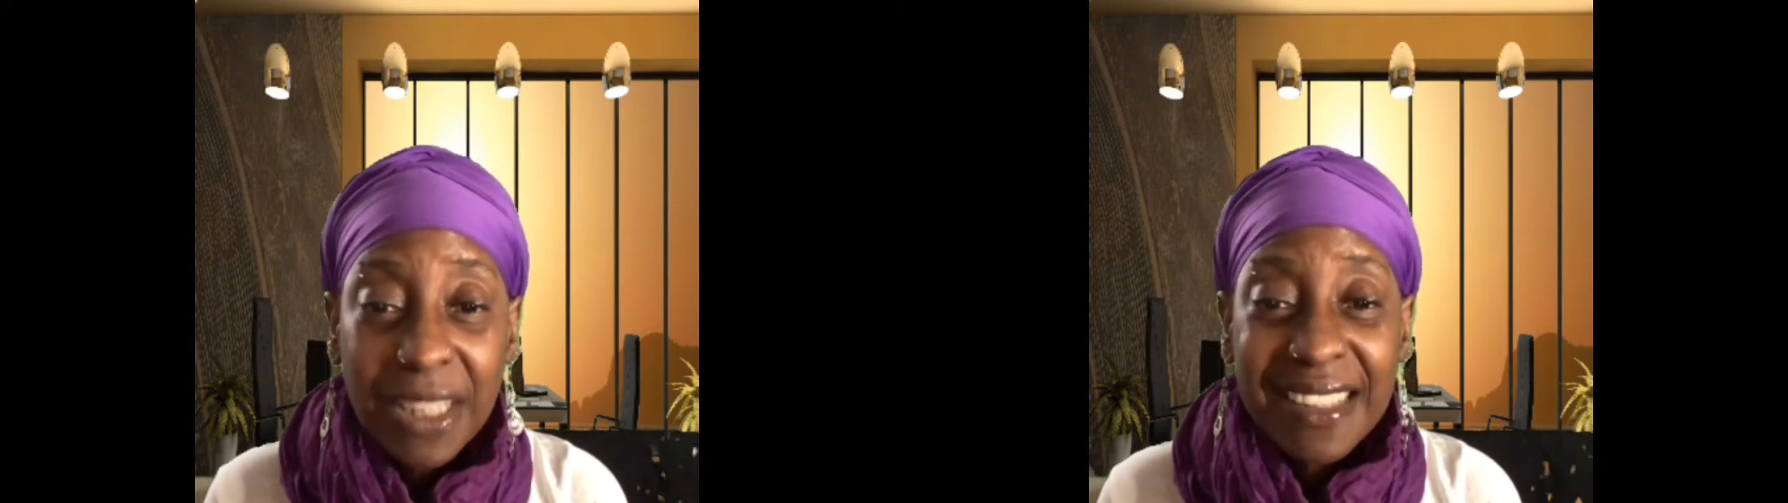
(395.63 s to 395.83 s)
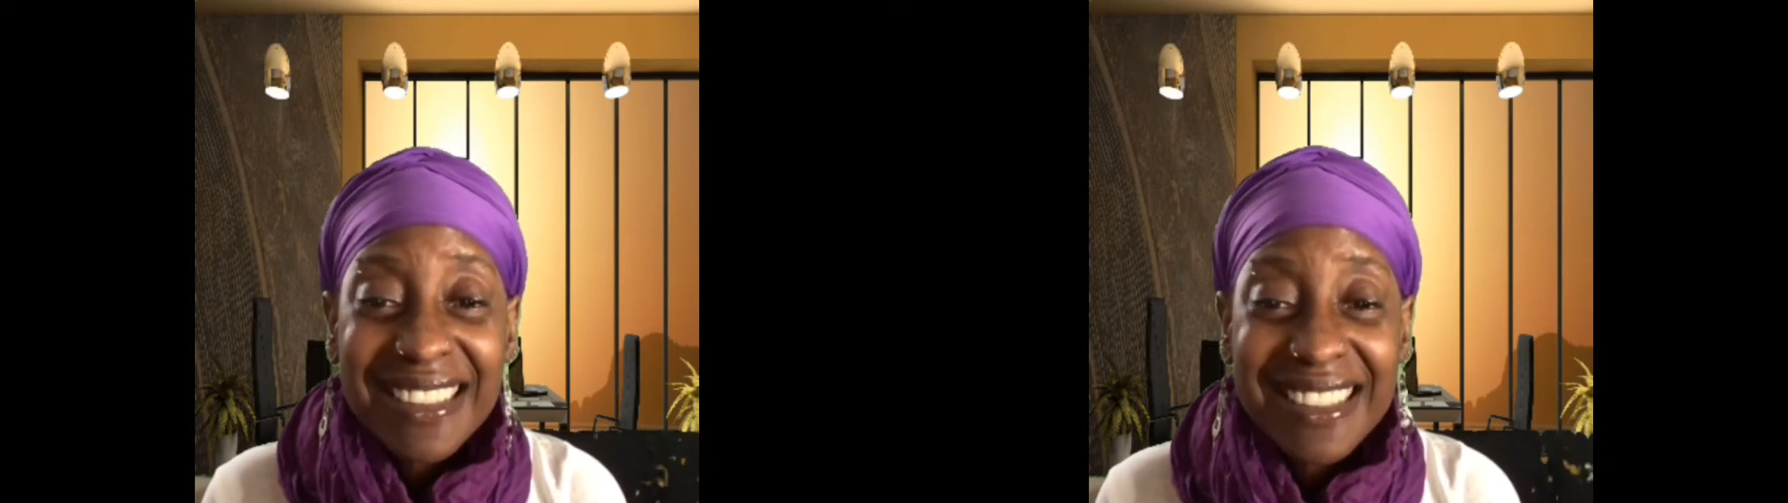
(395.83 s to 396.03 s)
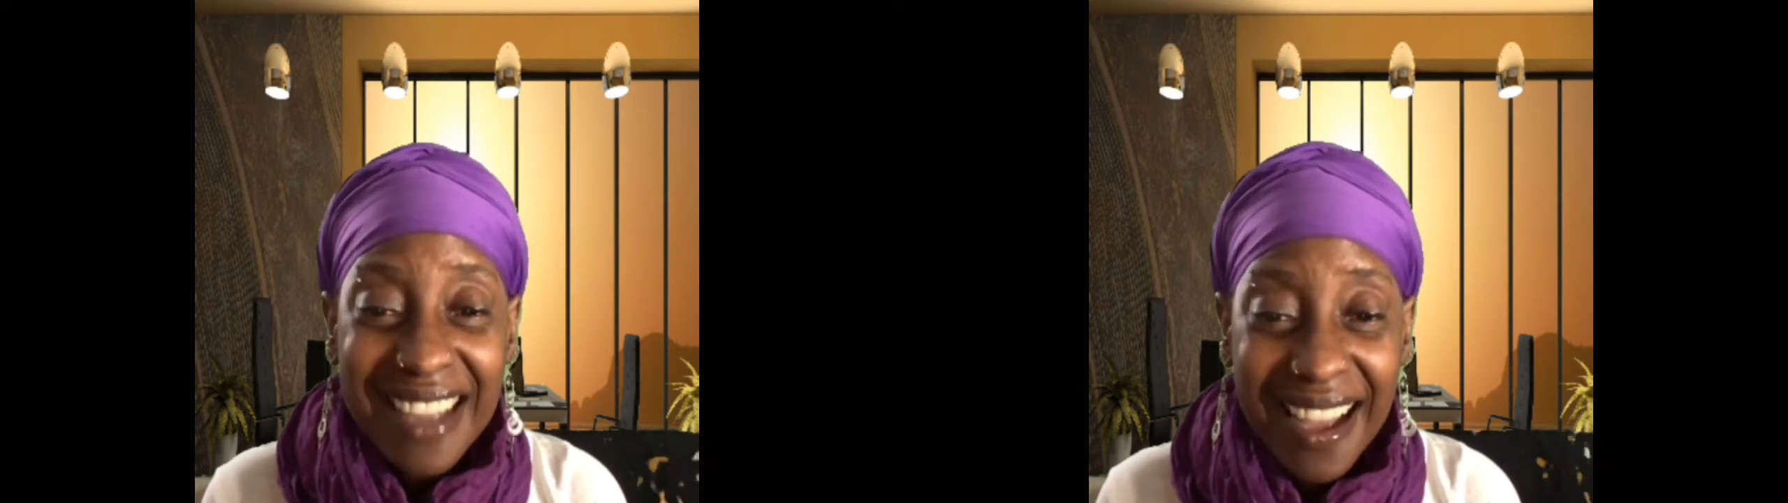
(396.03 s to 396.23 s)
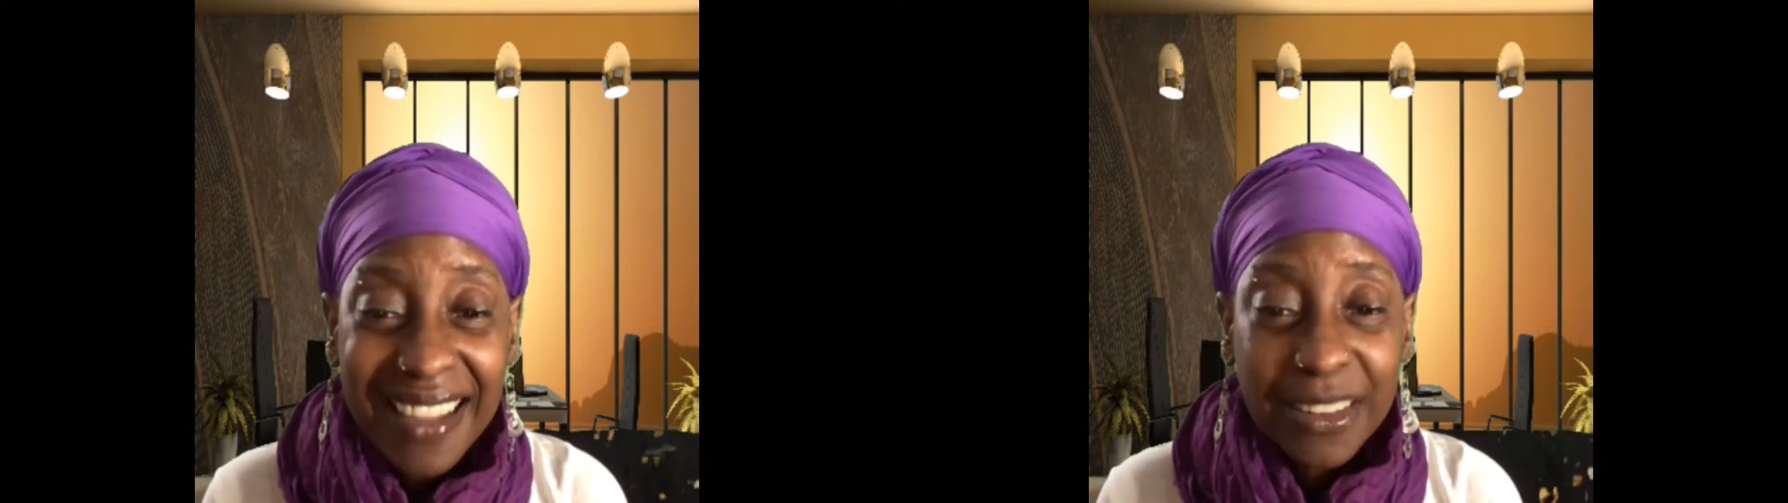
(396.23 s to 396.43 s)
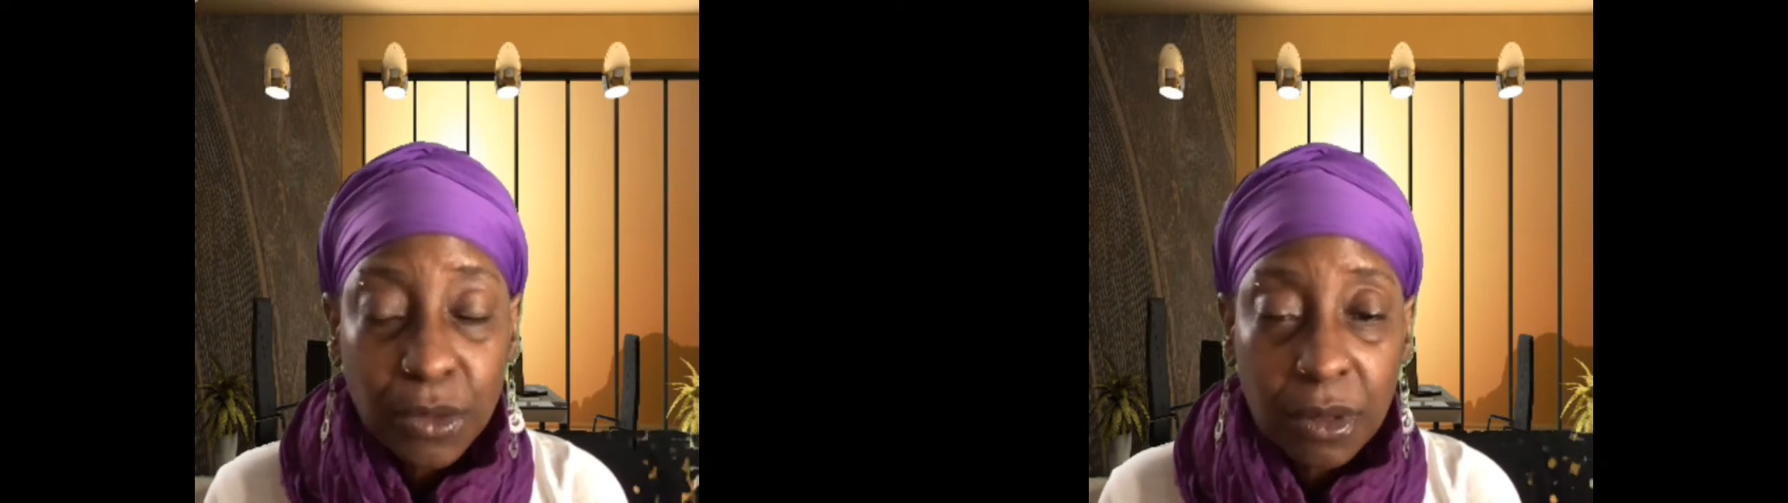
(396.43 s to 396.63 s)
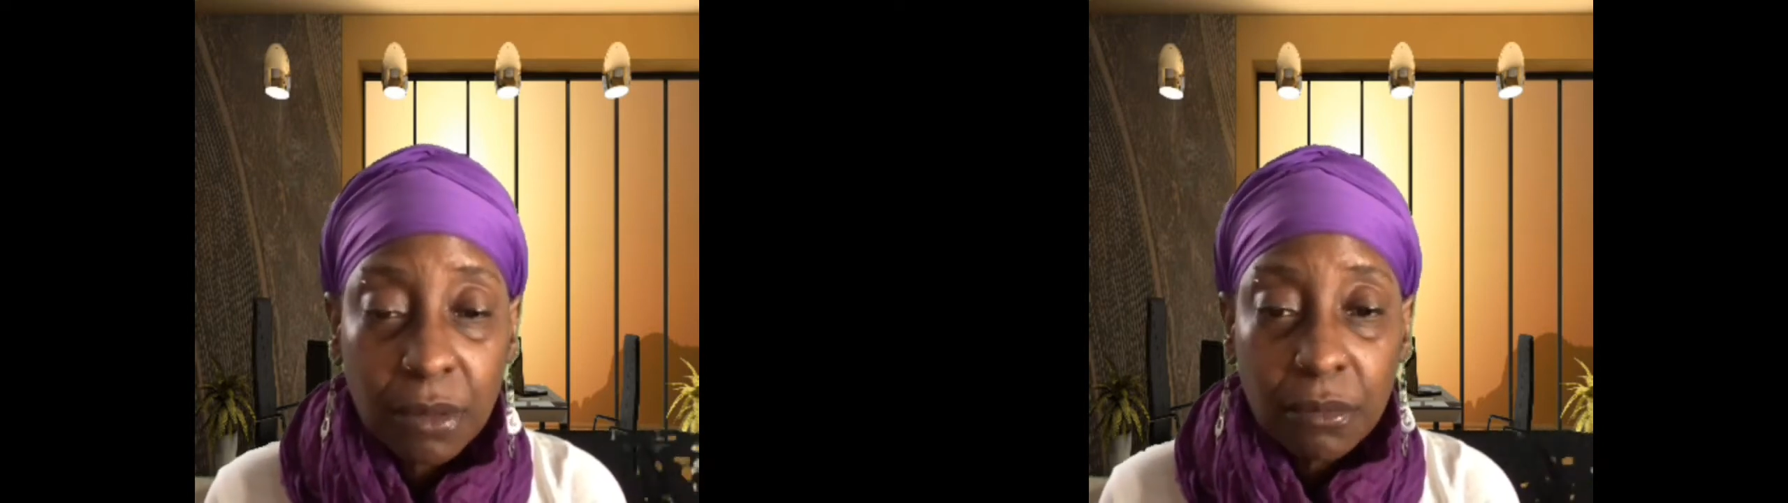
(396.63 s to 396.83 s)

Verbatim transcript: is a child.